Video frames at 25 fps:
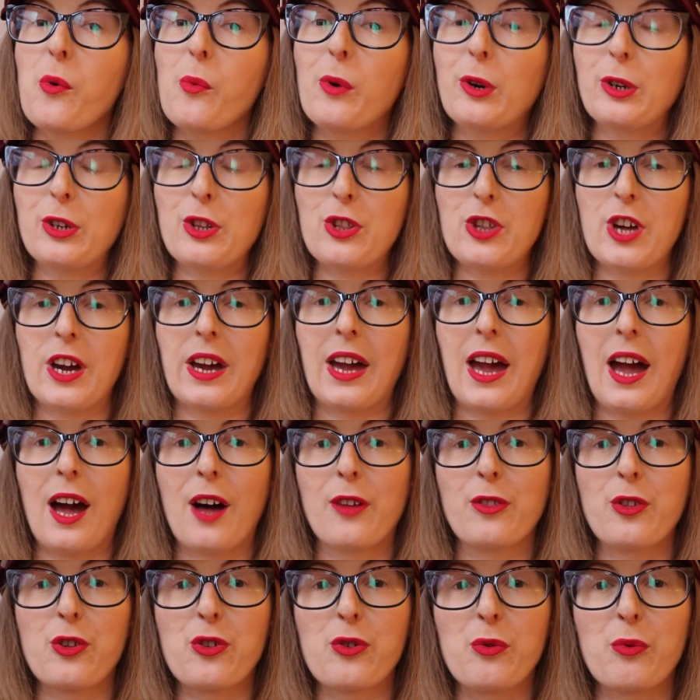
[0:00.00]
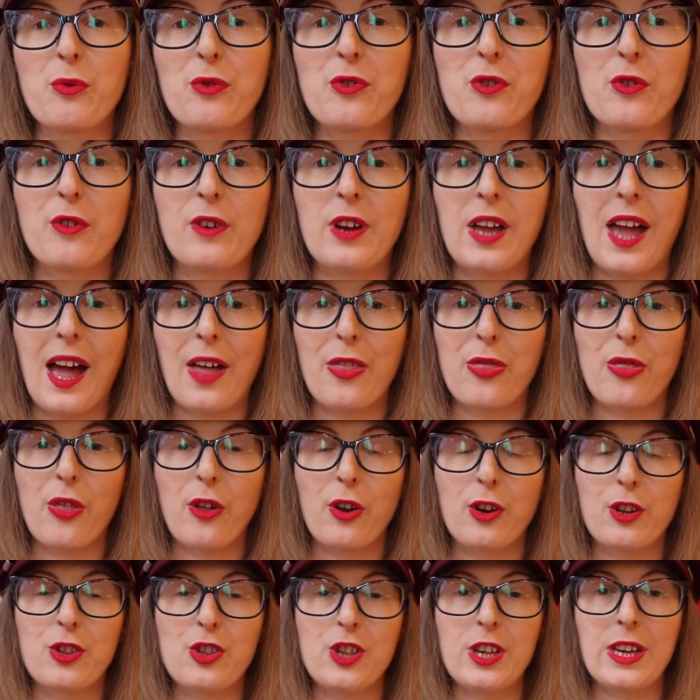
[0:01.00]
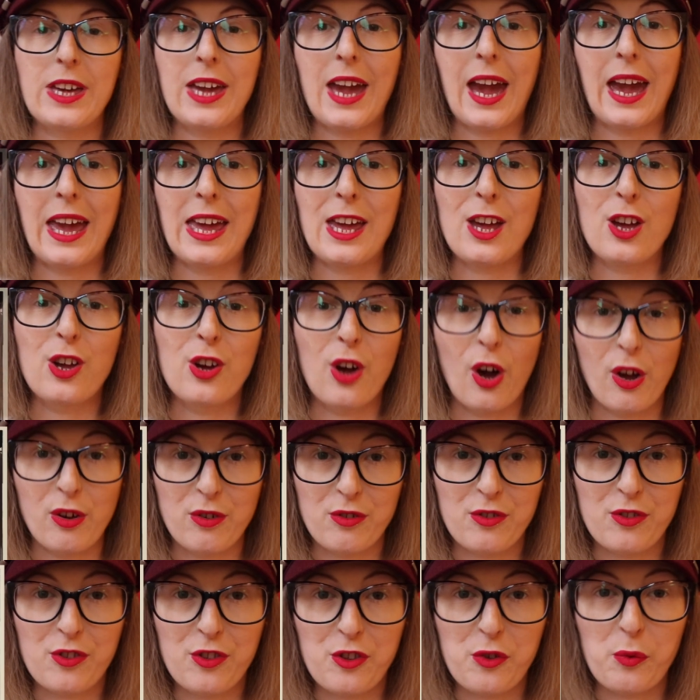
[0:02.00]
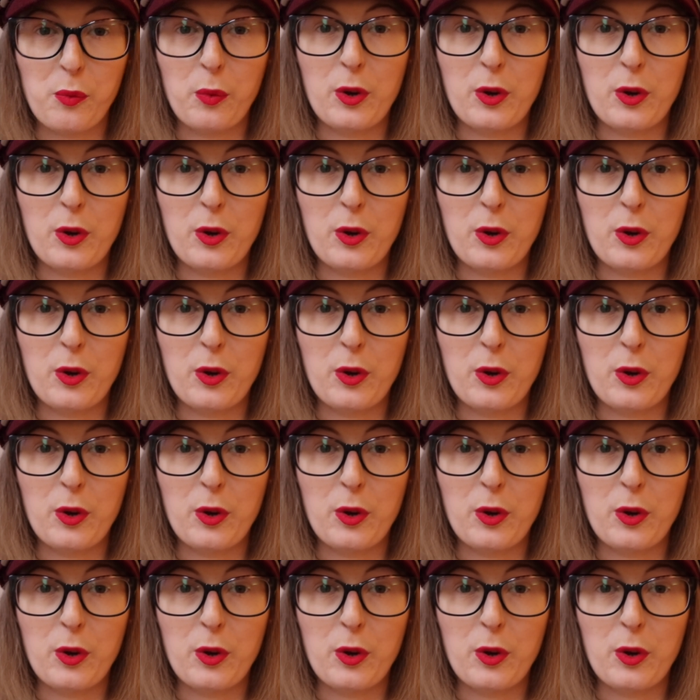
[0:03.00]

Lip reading: want to check out the short story anthology Eight Ghosts,